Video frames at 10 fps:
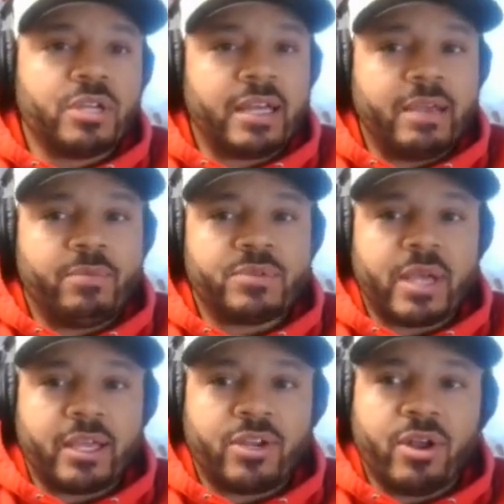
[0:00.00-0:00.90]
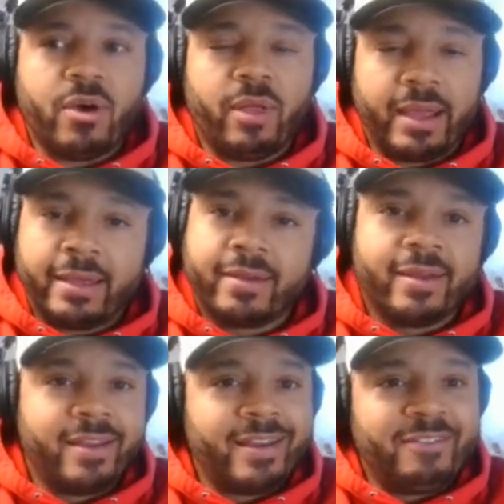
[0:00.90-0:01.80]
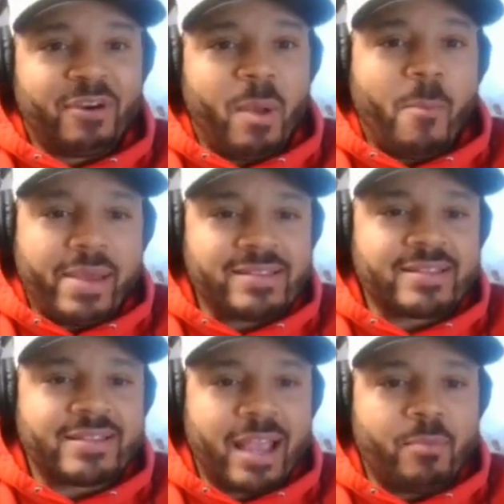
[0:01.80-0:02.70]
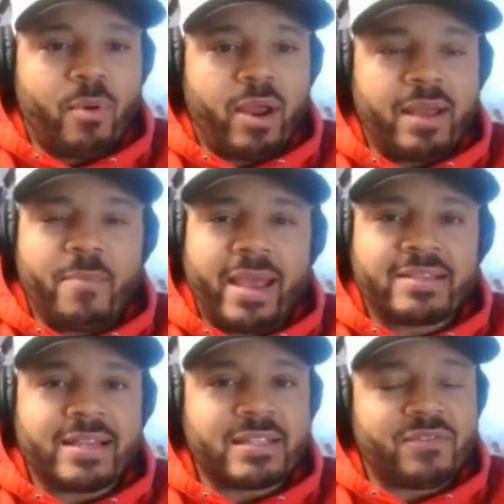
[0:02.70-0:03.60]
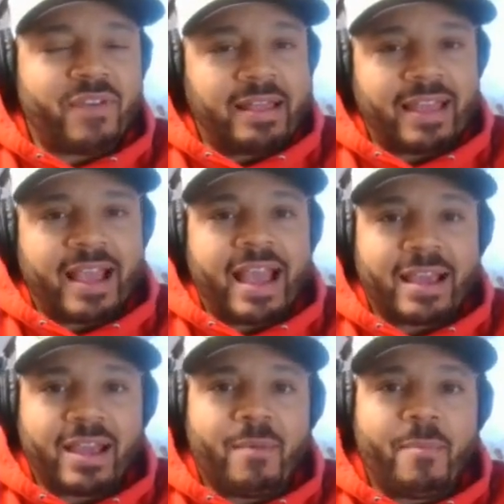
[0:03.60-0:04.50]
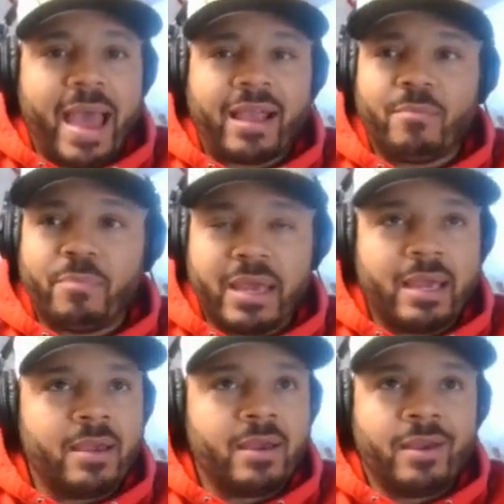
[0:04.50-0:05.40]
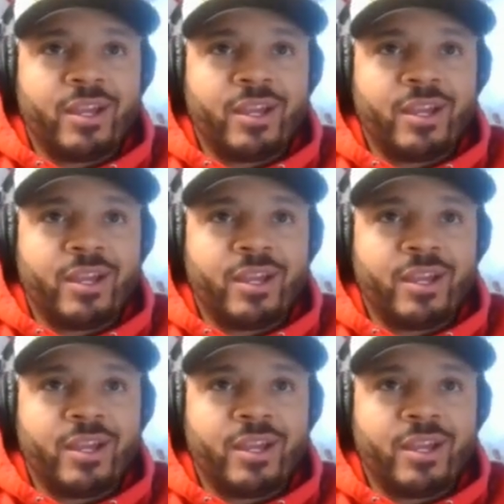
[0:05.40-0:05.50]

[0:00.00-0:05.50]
And he was like, like from a business standpoint, it makes sense. If I think I can come back and be,